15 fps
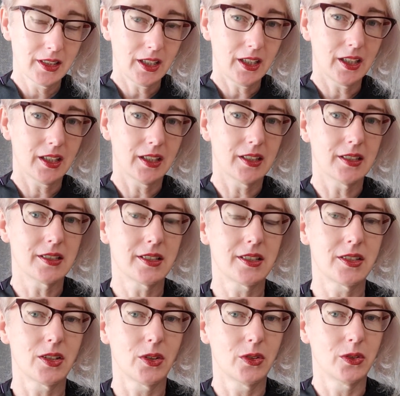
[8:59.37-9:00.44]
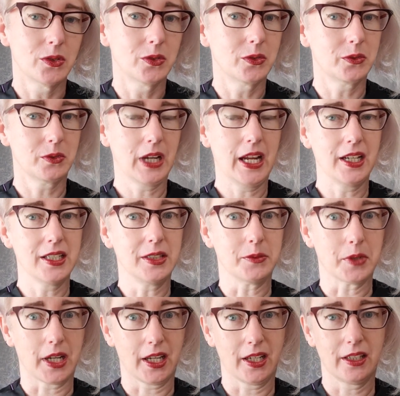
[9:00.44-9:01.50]
So
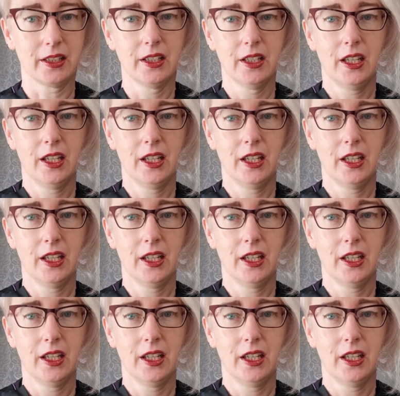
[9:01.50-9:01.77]
anyway,